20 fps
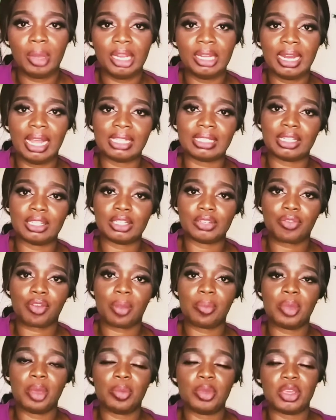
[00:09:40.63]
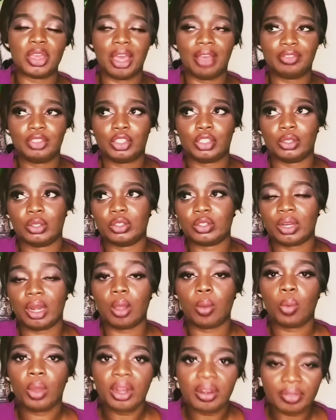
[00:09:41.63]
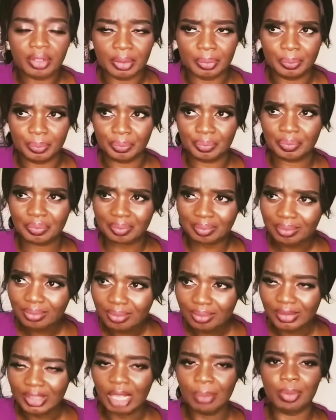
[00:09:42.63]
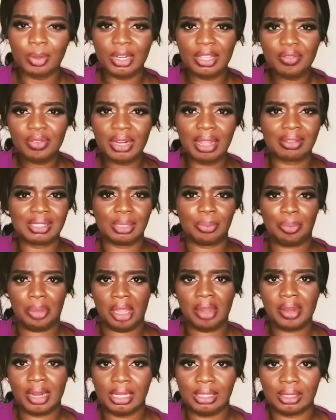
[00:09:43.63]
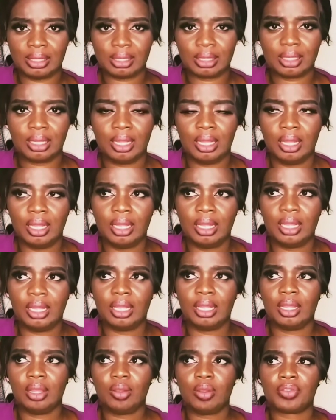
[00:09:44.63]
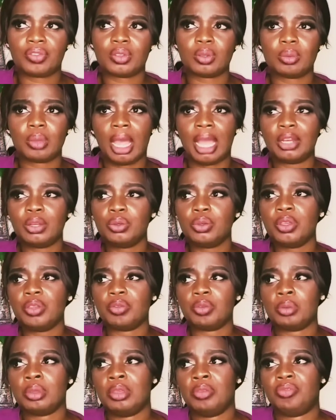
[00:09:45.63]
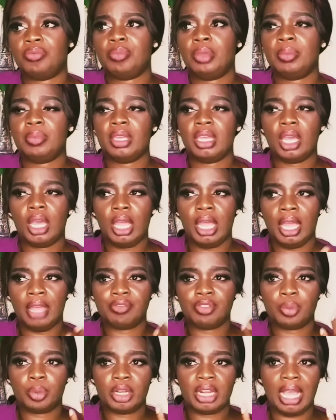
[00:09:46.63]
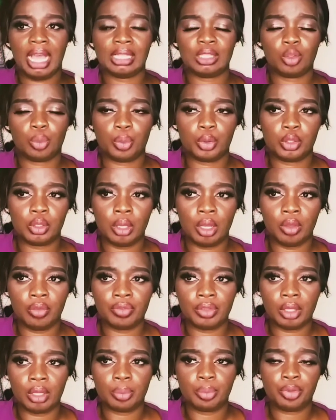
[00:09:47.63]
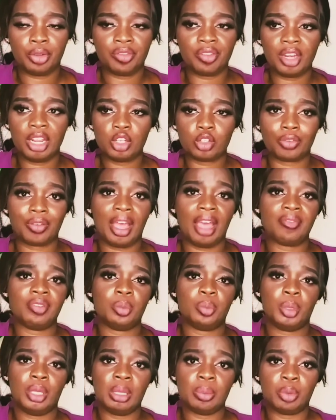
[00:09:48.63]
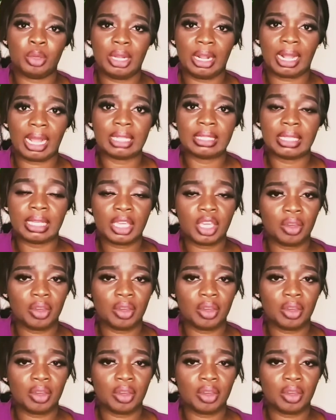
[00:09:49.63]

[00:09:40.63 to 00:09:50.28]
that's a different, maybe you have children or whatever. But even as a parent, I don't know if maybe everybody has the privilege of having people that can take